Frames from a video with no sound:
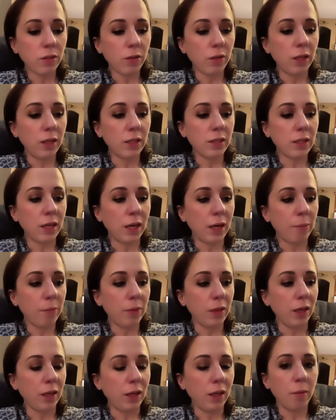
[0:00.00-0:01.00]
And so they
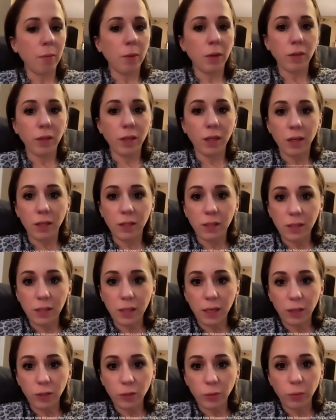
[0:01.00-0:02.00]
stop thinking about the kids
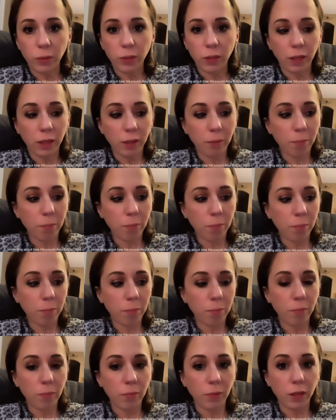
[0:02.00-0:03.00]
as actual like
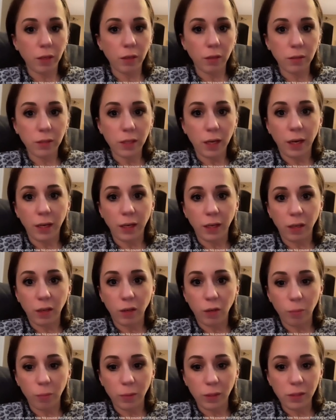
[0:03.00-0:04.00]
little tiny
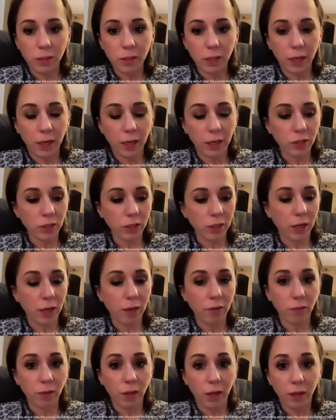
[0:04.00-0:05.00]
humans that actually
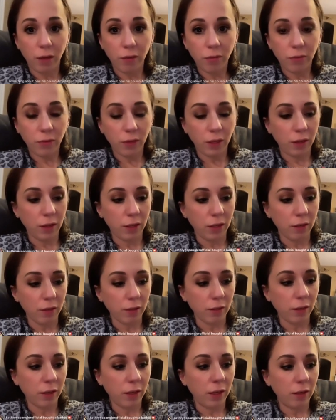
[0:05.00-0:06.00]
have life and that
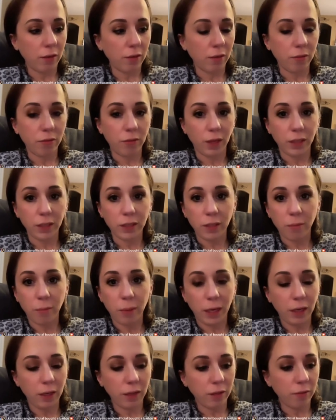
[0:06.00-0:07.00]
are like
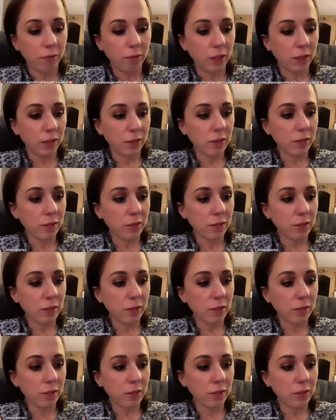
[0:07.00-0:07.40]
affected by all of